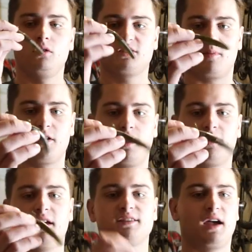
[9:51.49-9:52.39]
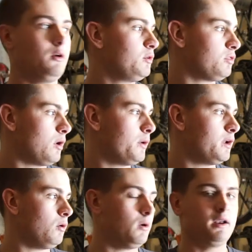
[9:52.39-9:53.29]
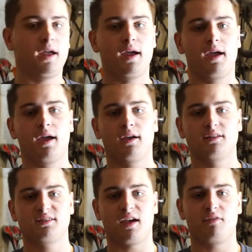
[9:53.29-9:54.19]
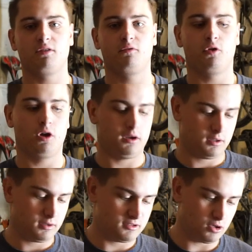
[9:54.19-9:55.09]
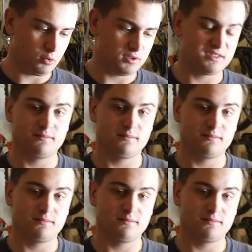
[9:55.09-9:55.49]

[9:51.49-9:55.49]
Something like this, I would throw it on a seven foot to